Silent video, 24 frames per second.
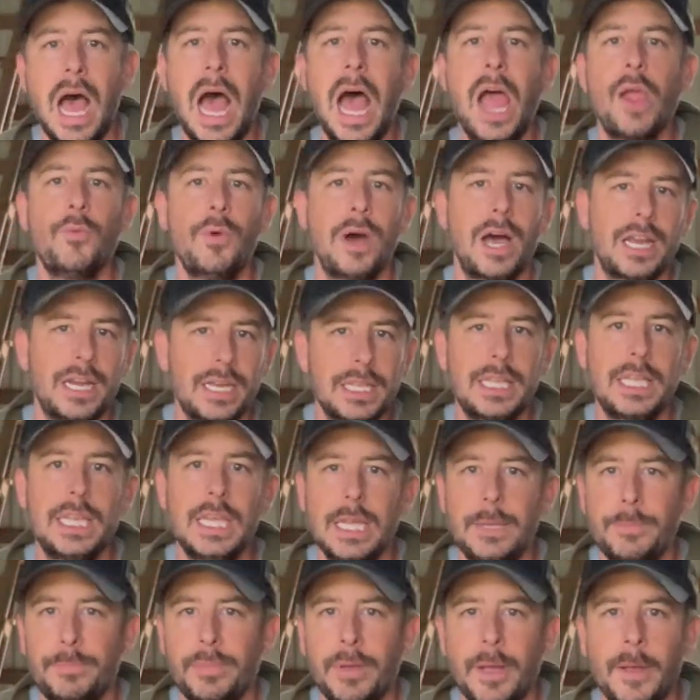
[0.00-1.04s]
I want to
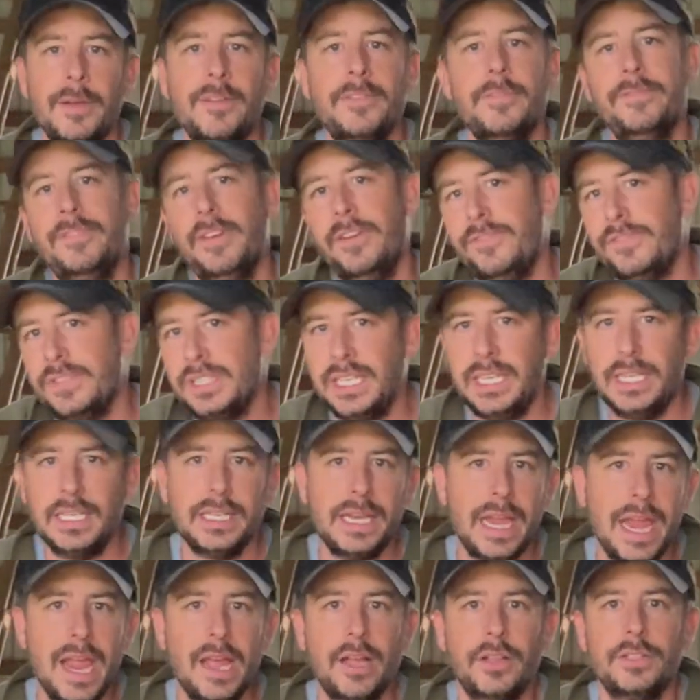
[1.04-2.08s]
keep
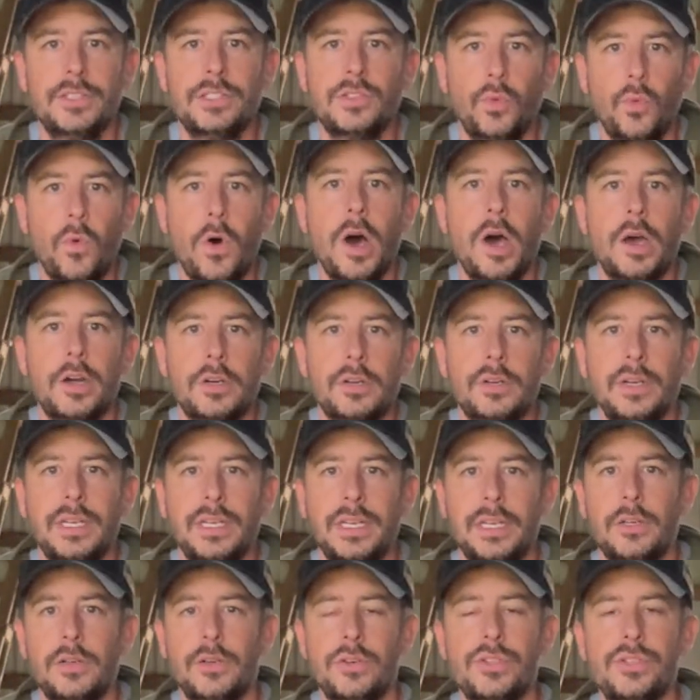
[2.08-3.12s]
15 gallons of water
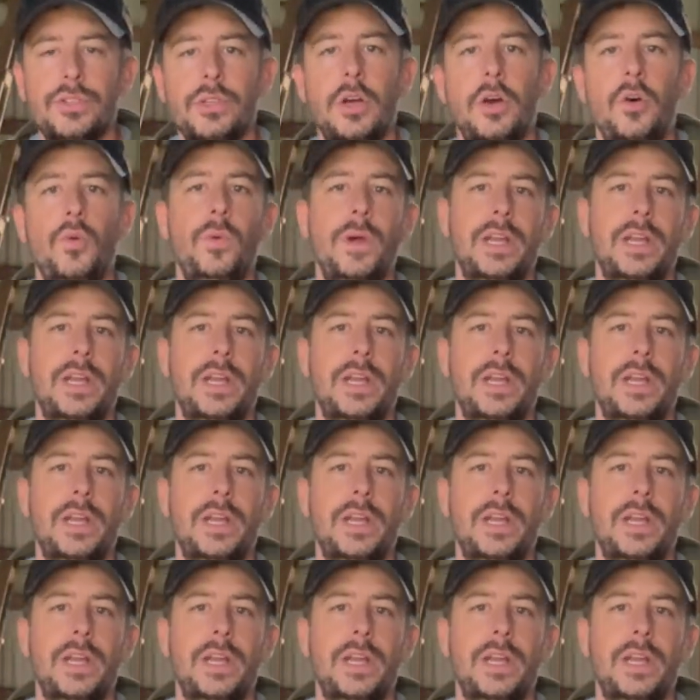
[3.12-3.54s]
in it or so